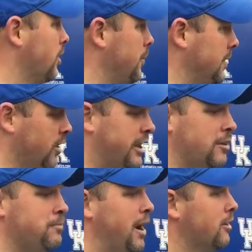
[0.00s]
I mean, they're
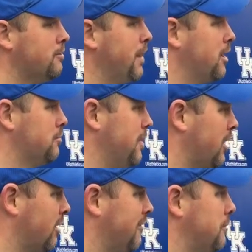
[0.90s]
getting better and better and
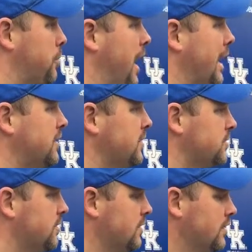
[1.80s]
better every
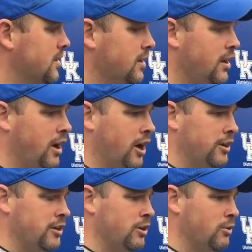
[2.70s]
practice. Uh,
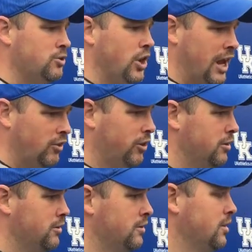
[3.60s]
you know, Jalen,